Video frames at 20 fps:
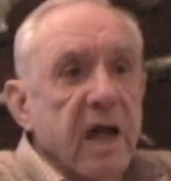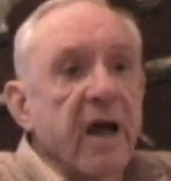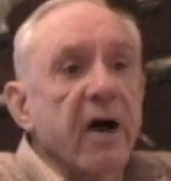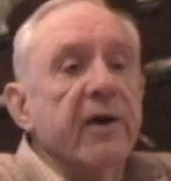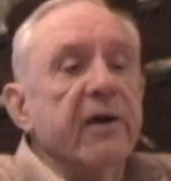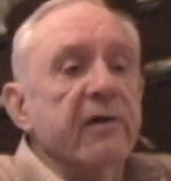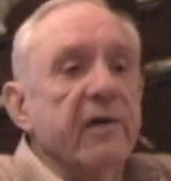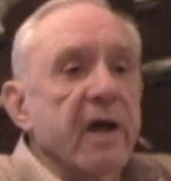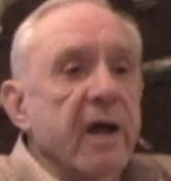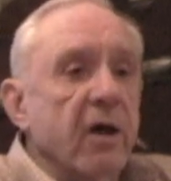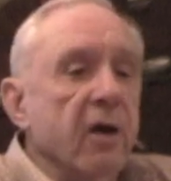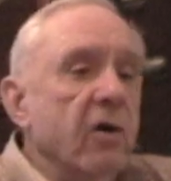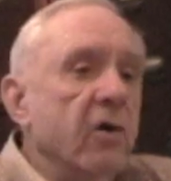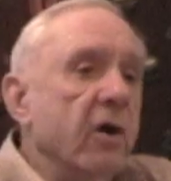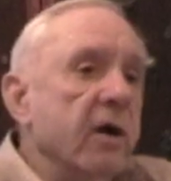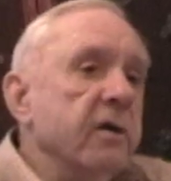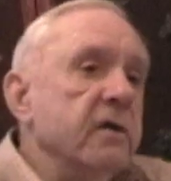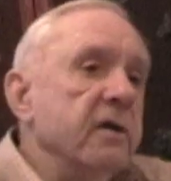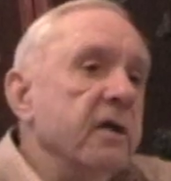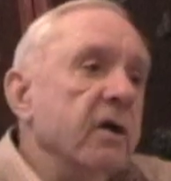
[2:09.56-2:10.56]
out of
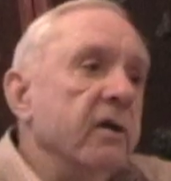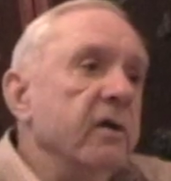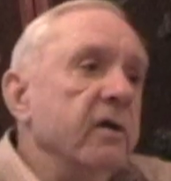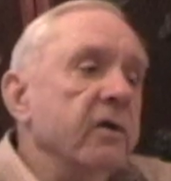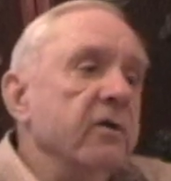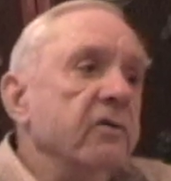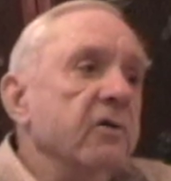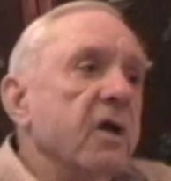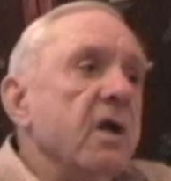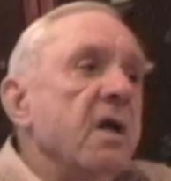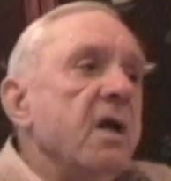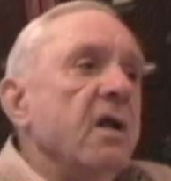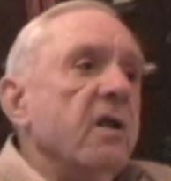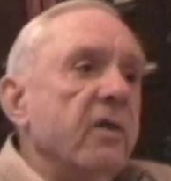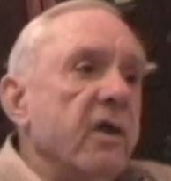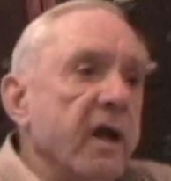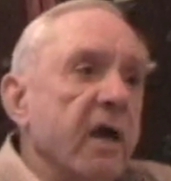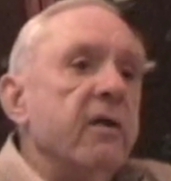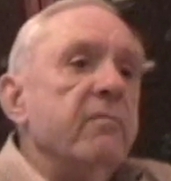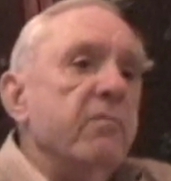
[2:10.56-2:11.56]
Dalhart. Yeah,
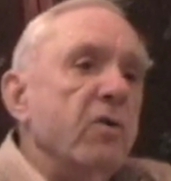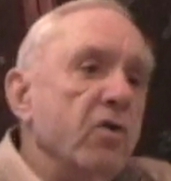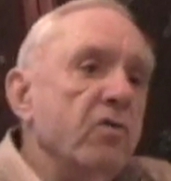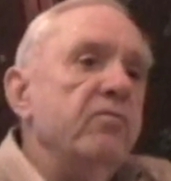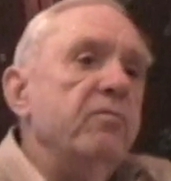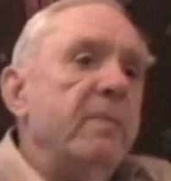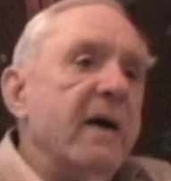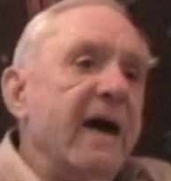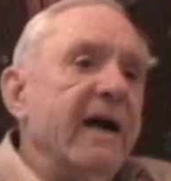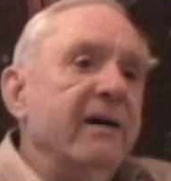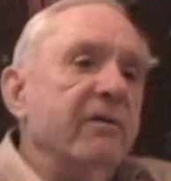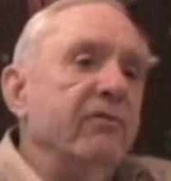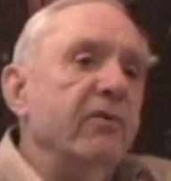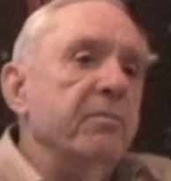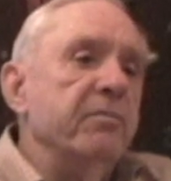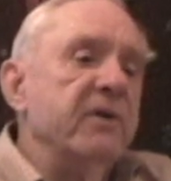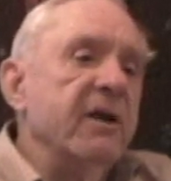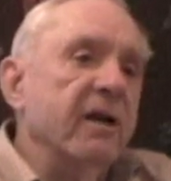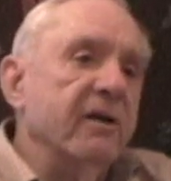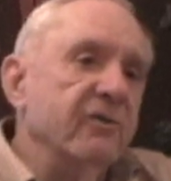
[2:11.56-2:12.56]
they had moved back
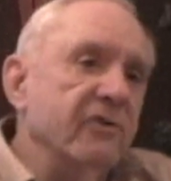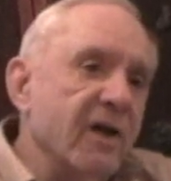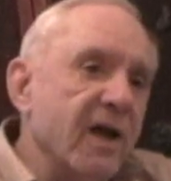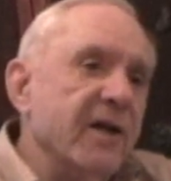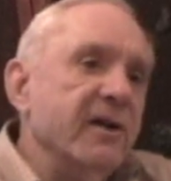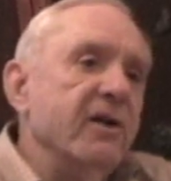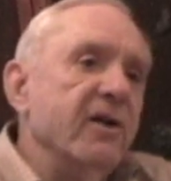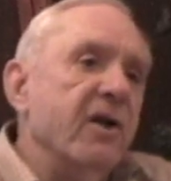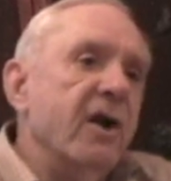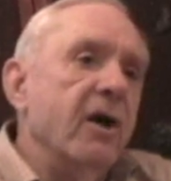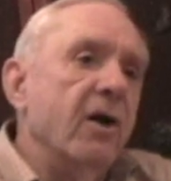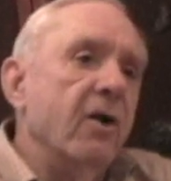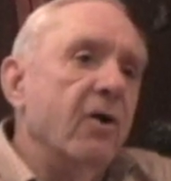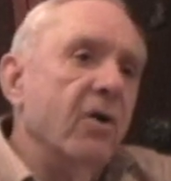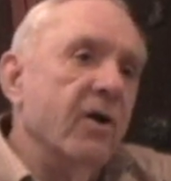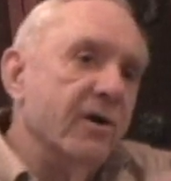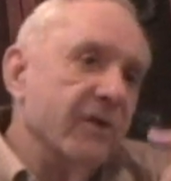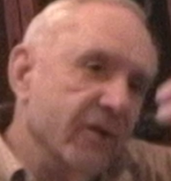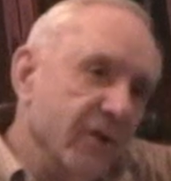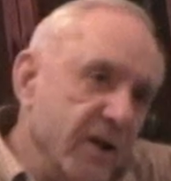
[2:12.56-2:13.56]
from Texline to
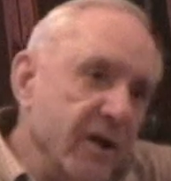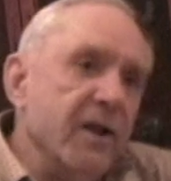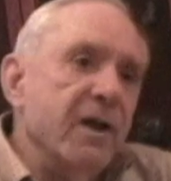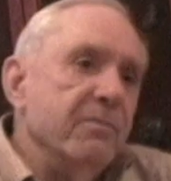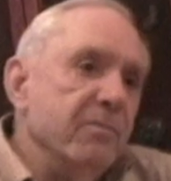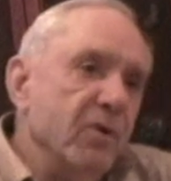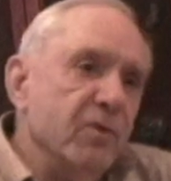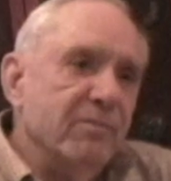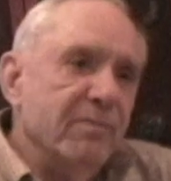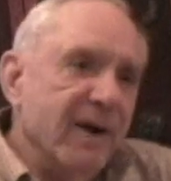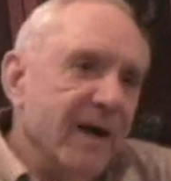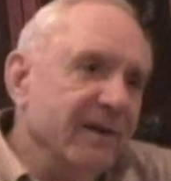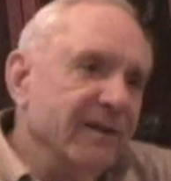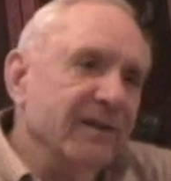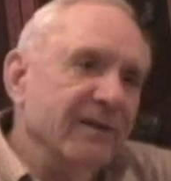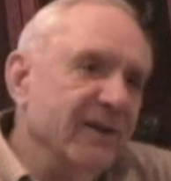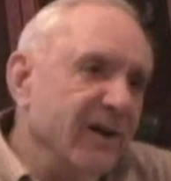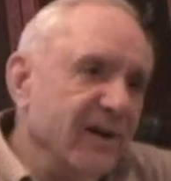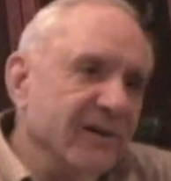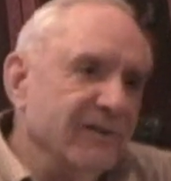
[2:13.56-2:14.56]
Dalhart, then they moved back
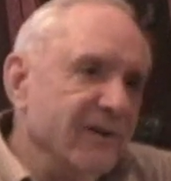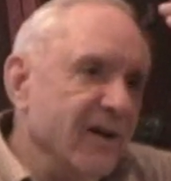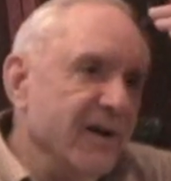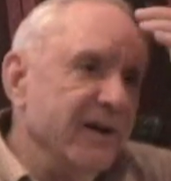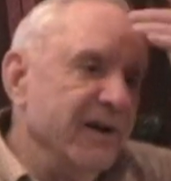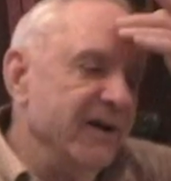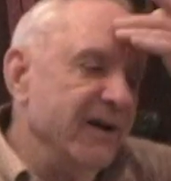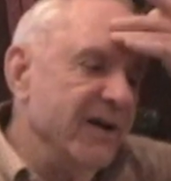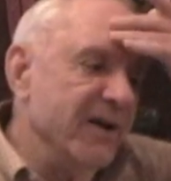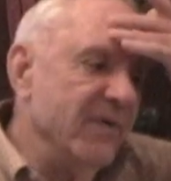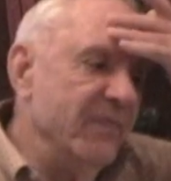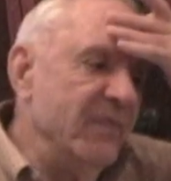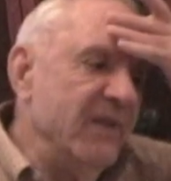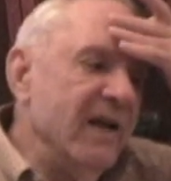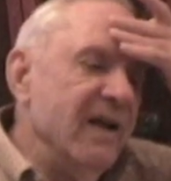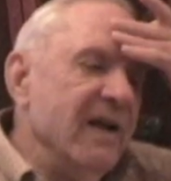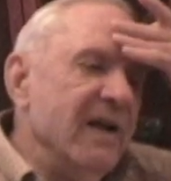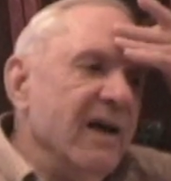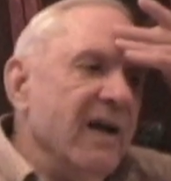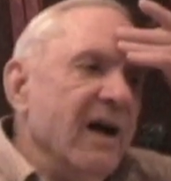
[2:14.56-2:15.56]
to Texline
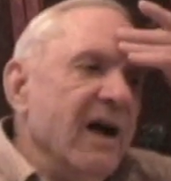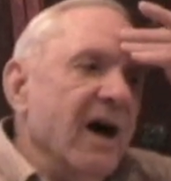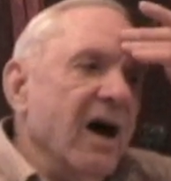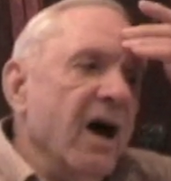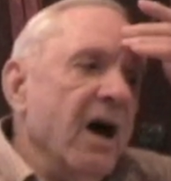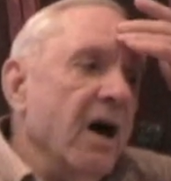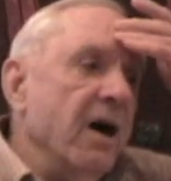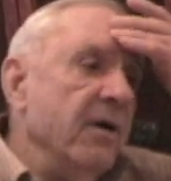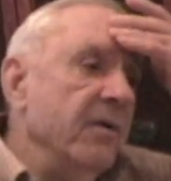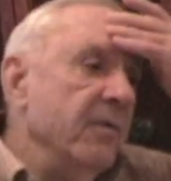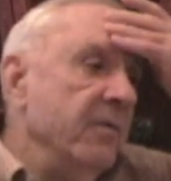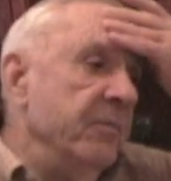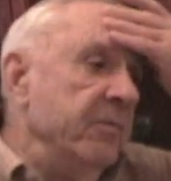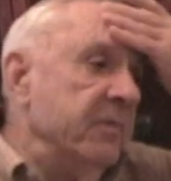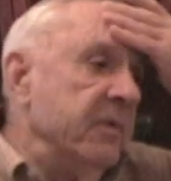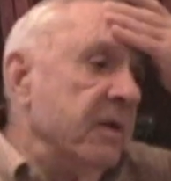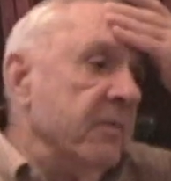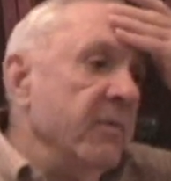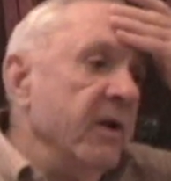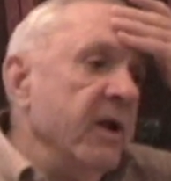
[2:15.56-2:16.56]
again.
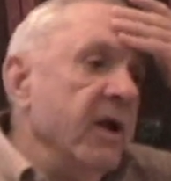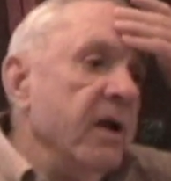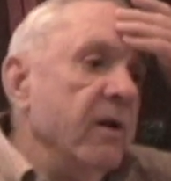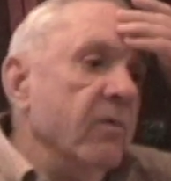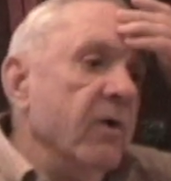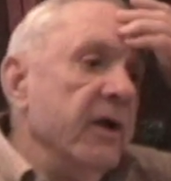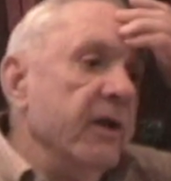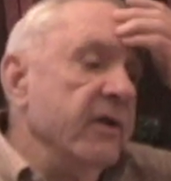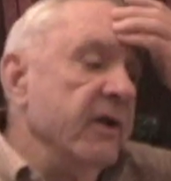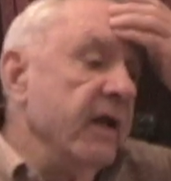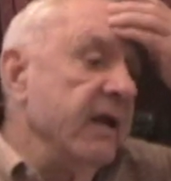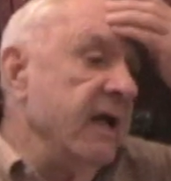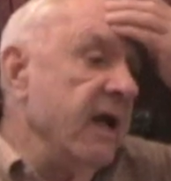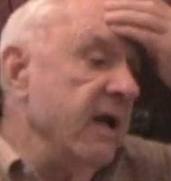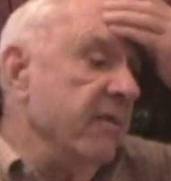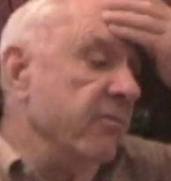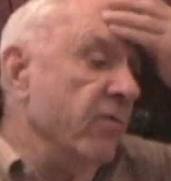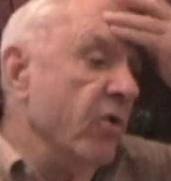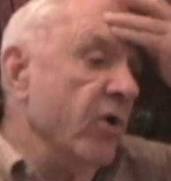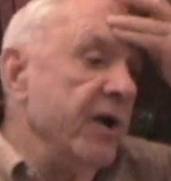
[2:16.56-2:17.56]
But anyway, they
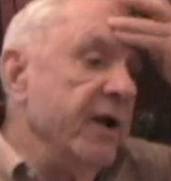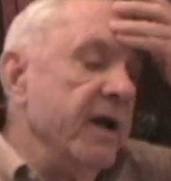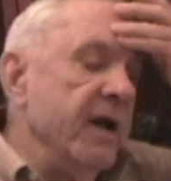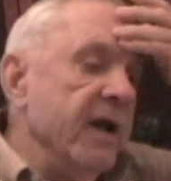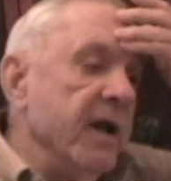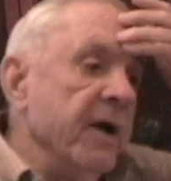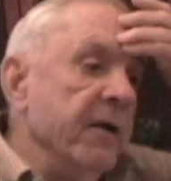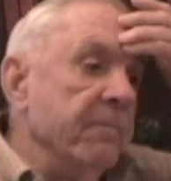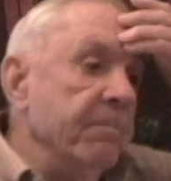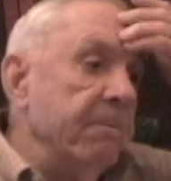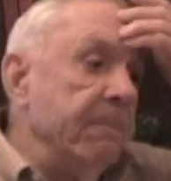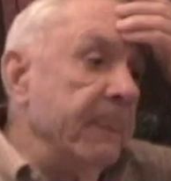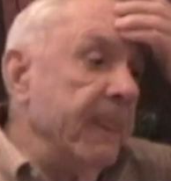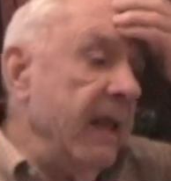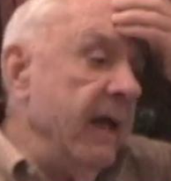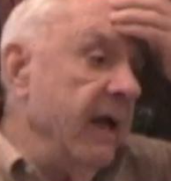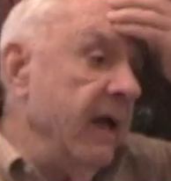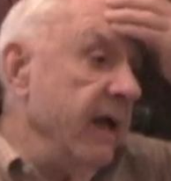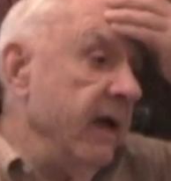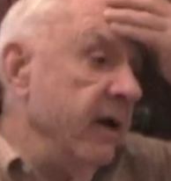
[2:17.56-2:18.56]
came running out,
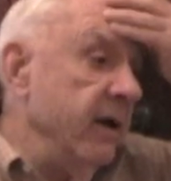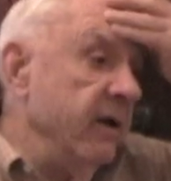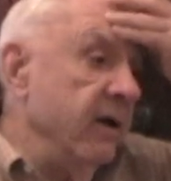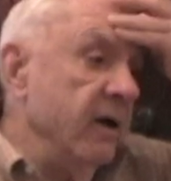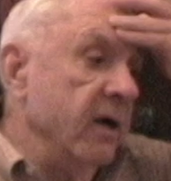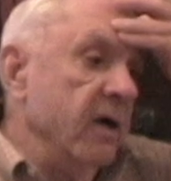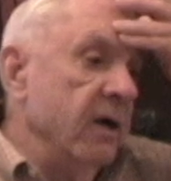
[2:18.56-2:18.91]
and